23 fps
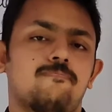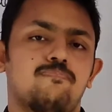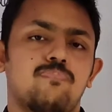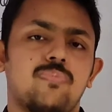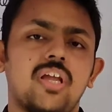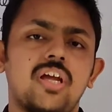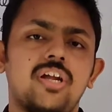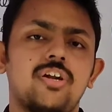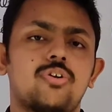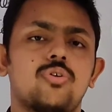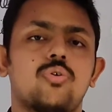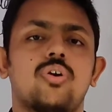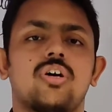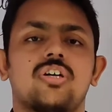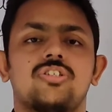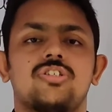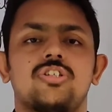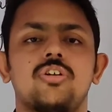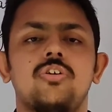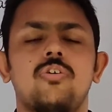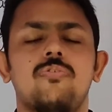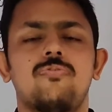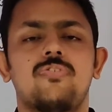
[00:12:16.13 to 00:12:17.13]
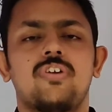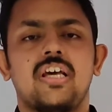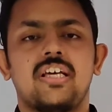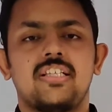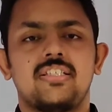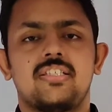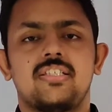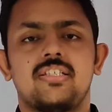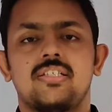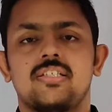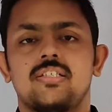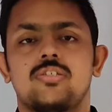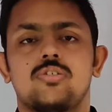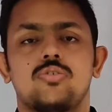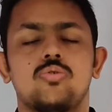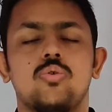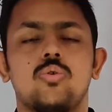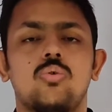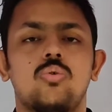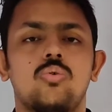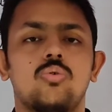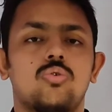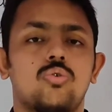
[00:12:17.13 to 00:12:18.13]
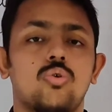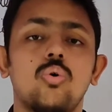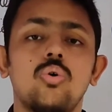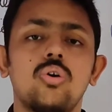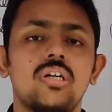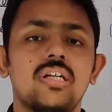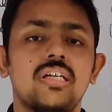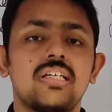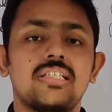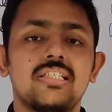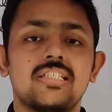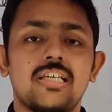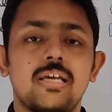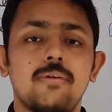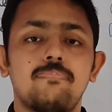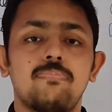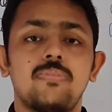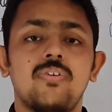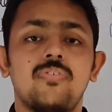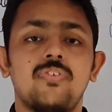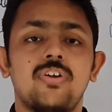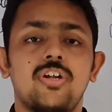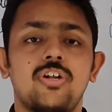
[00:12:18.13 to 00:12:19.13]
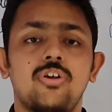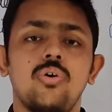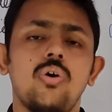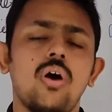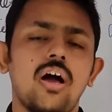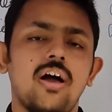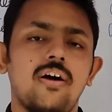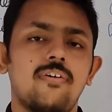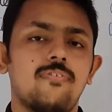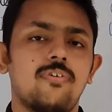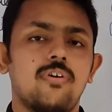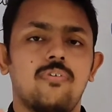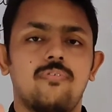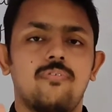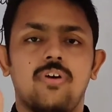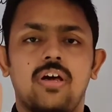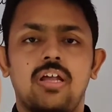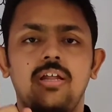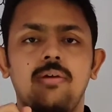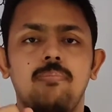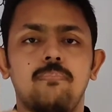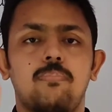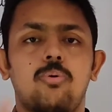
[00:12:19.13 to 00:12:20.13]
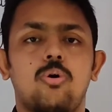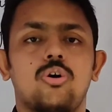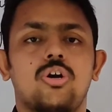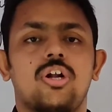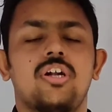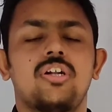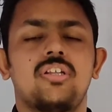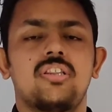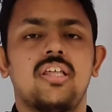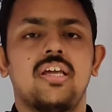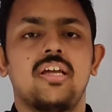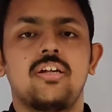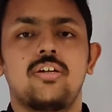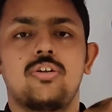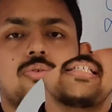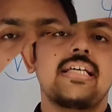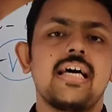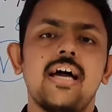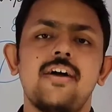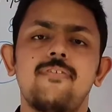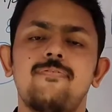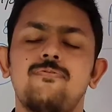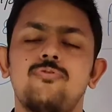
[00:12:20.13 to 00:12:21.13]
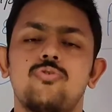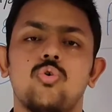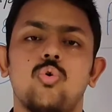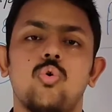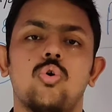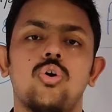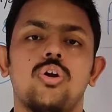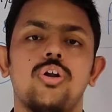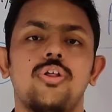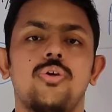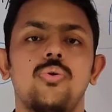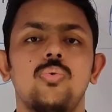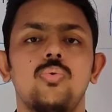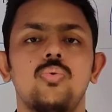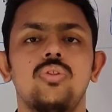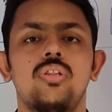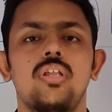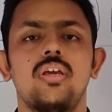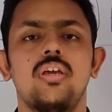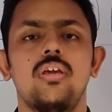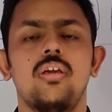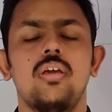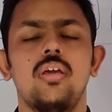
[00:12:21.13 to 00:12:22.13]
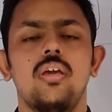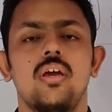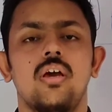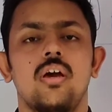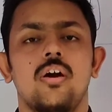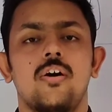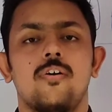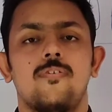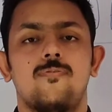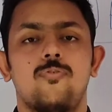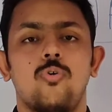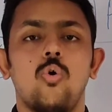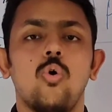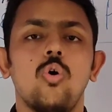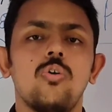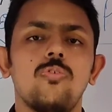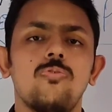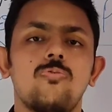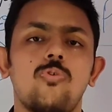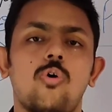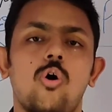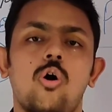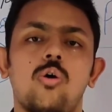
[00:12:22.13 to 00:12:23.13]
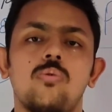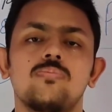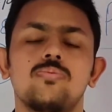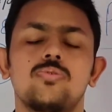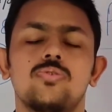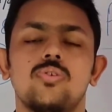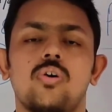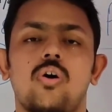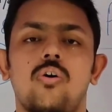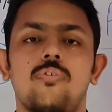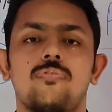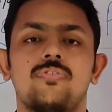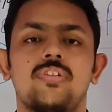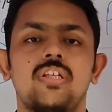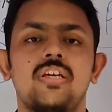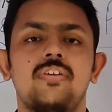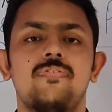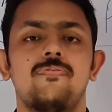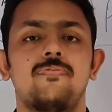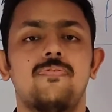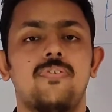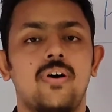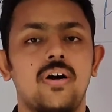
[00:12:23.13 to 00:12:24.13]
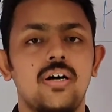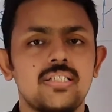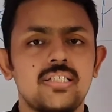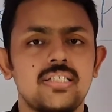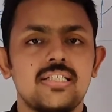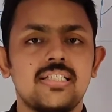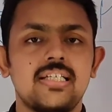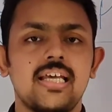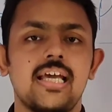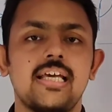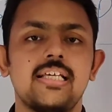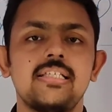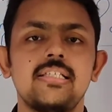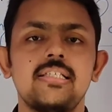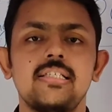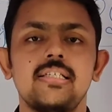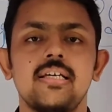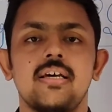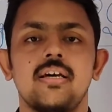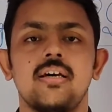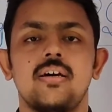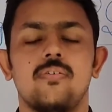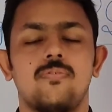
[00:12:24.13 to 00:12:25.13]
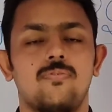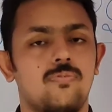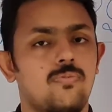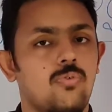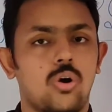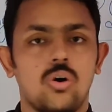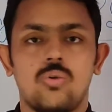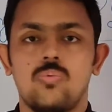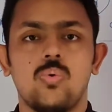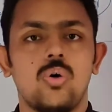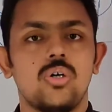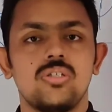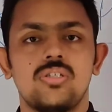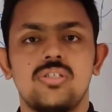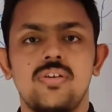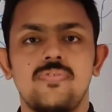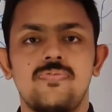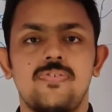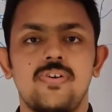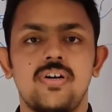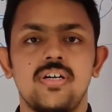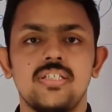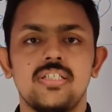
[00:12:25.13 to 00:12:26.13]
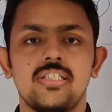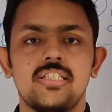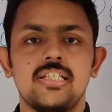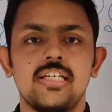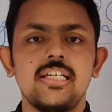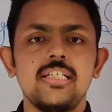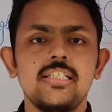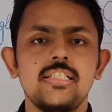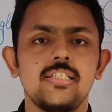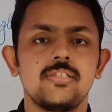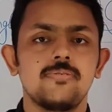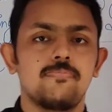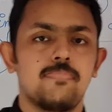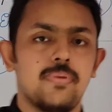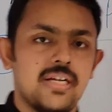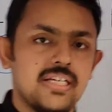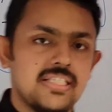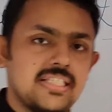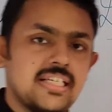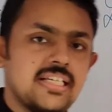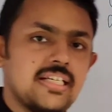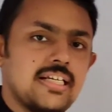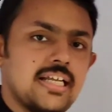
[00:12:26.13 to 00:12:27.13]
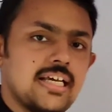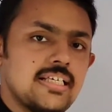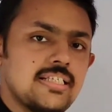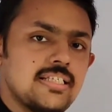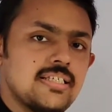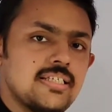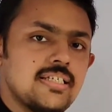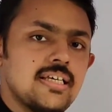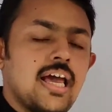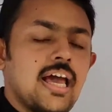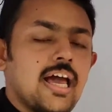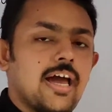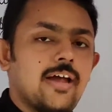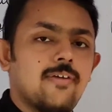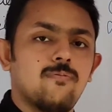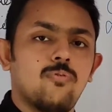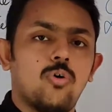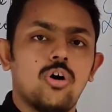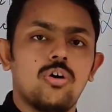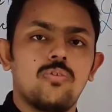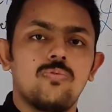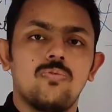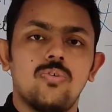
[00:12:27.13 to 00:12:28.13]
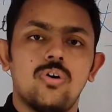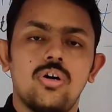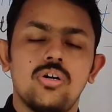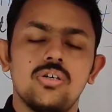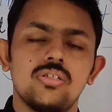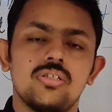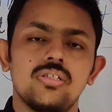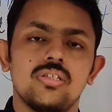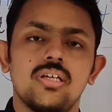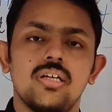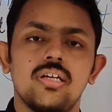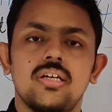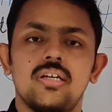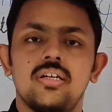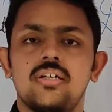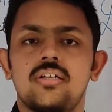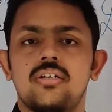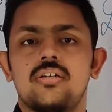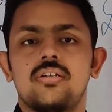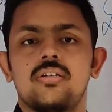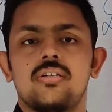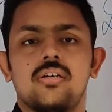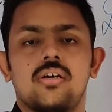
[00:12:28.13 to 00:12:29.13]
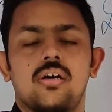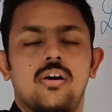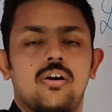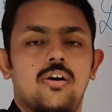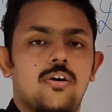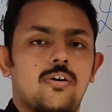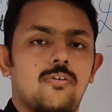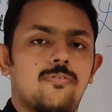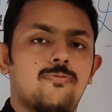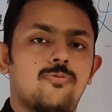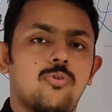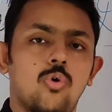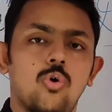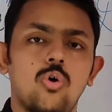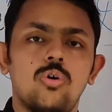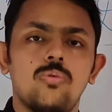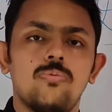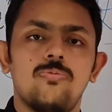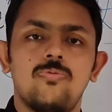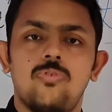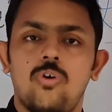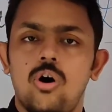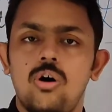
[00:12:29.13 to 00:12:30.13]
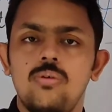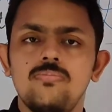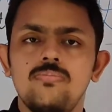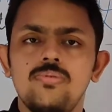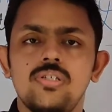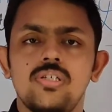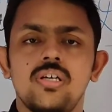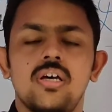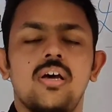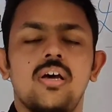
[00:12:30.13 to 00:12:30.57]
introduction of tenses. So don't skip the video. I have a very important thing. As I have told you the four forms of the first tense. What was the first tense? Present tense. And what was it? Four forms.